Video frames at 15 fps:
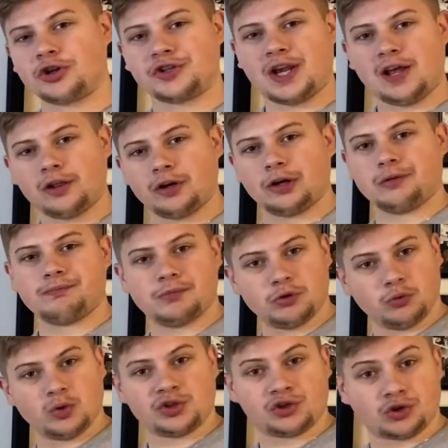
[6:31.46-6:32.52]
Eller, who
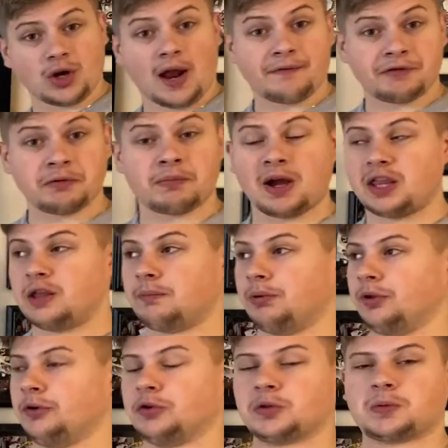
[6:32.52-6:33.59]
was drafted by the
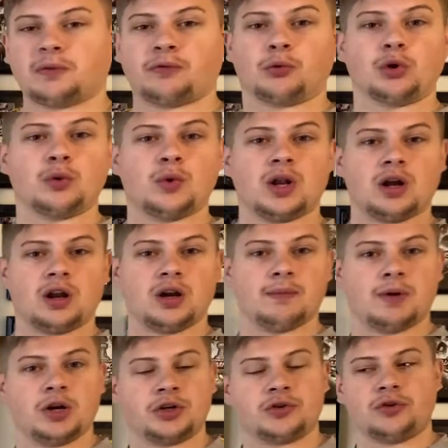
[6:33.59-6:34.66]
Blues before he went on to
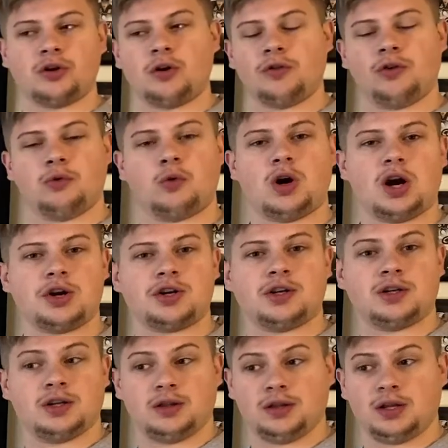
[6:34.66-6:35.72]
Montreal, then
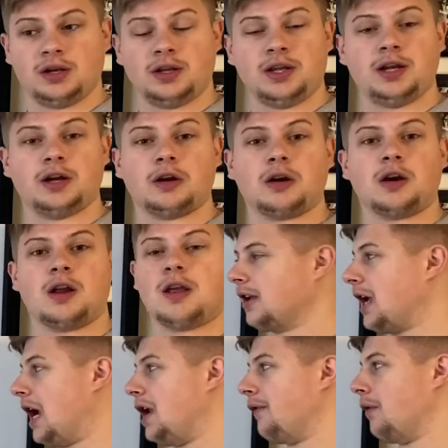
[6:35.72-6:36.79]
Washington, then here.
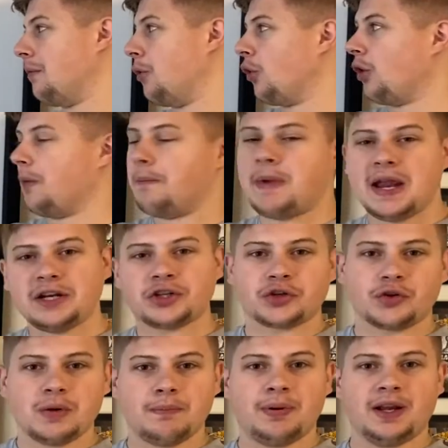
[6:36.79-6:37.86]
Kind of a more
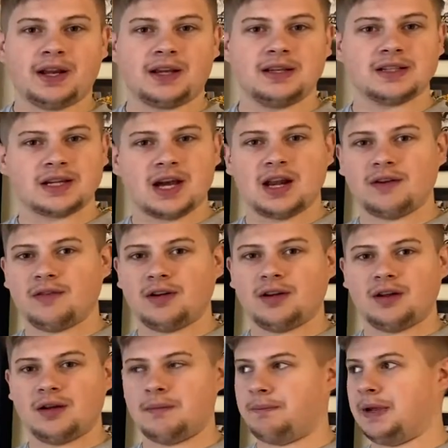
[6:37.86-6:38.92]
mainstream pick. He's kind of
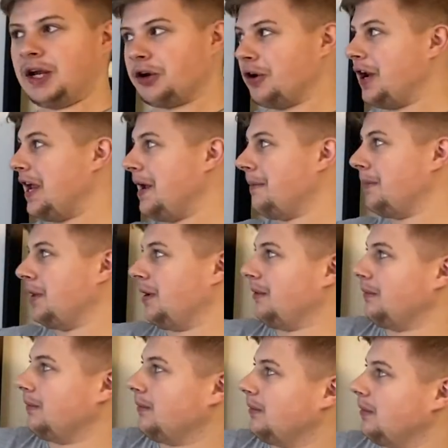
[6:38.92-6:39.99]
a bigger name
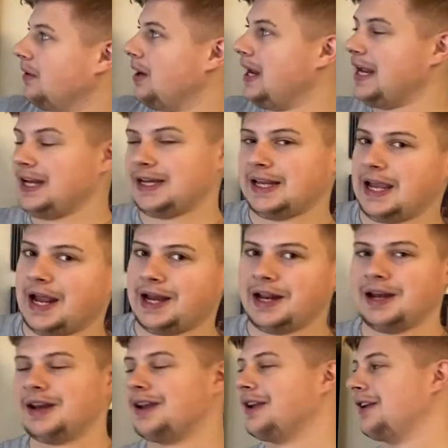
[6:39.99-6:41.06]
than Nate
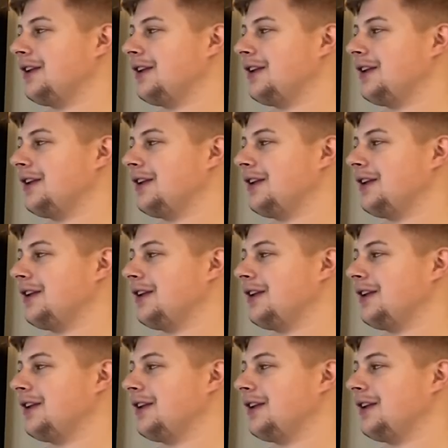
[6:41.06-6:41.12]
Gennin.